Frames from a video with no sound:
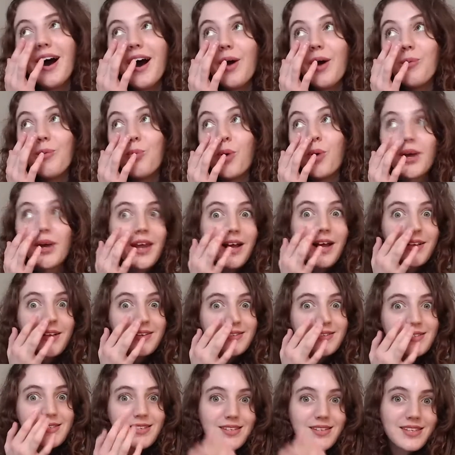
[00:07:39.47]
What
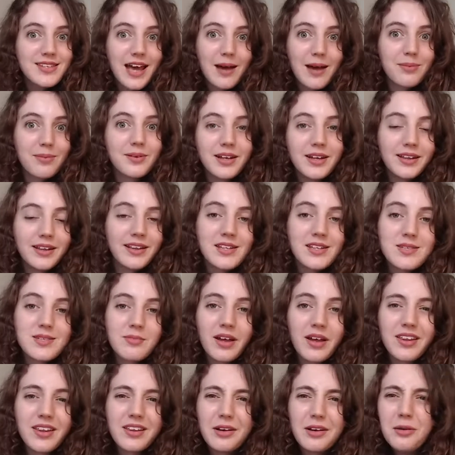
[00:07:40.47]
else is happening this
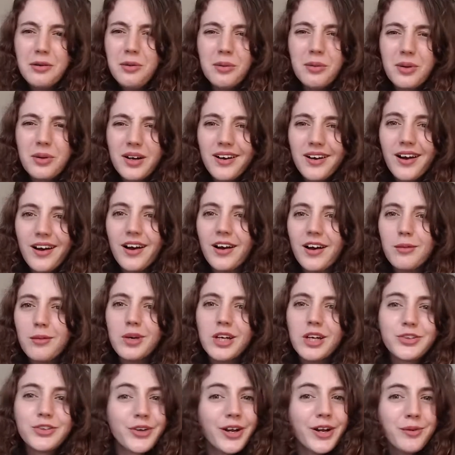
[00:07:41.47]
month? Oh,
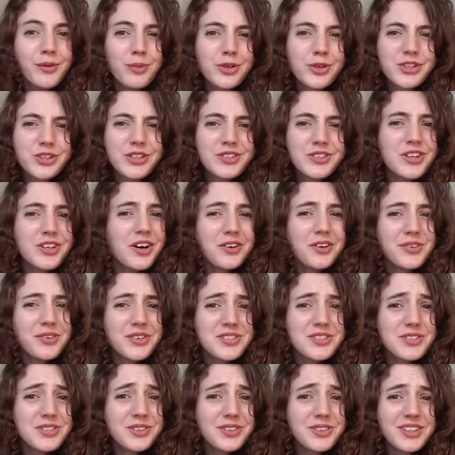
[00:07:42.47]
I tried watching Dark
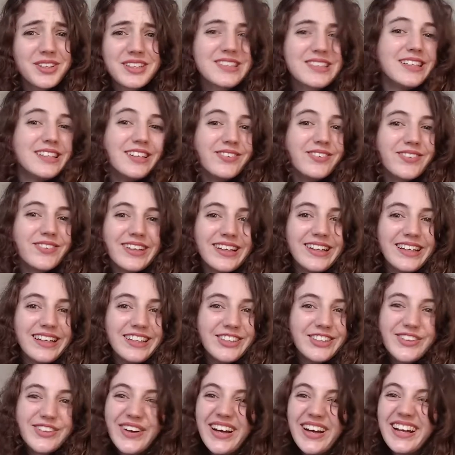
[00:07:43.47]
Crystal, didn't really
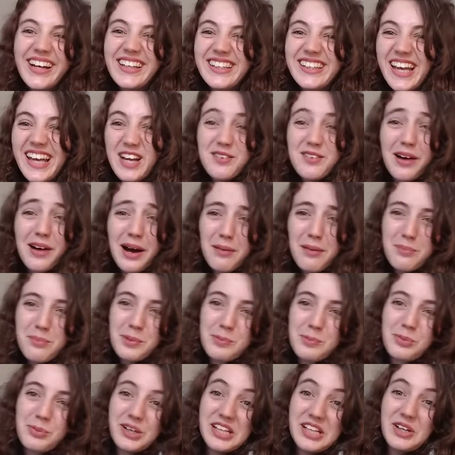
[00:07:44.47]
enjoy it, gave
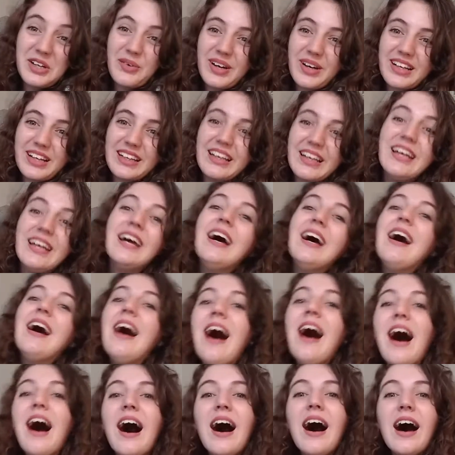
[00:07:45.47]
up pretty quickly.
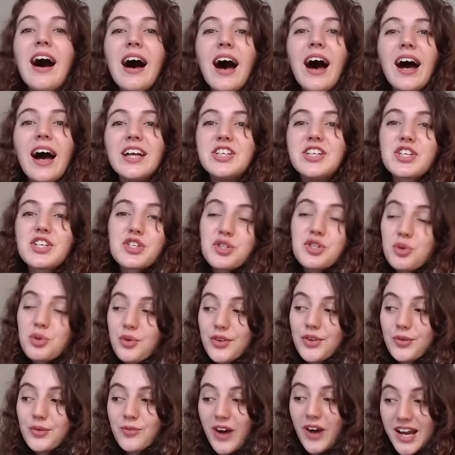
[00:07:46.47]
I just thought
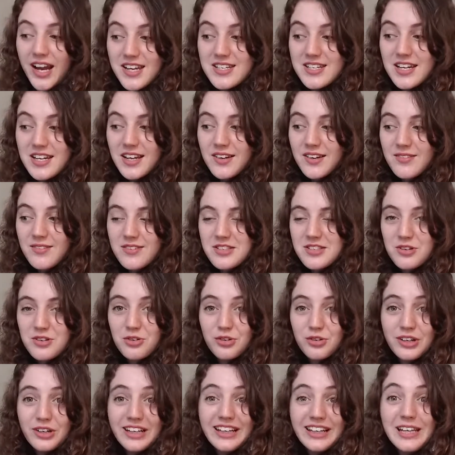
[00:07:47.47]
the writing was
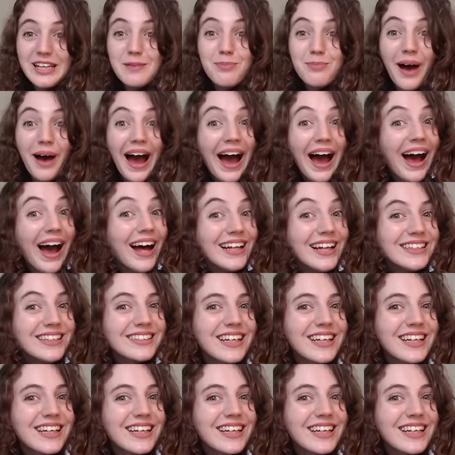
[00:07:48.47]
really bad.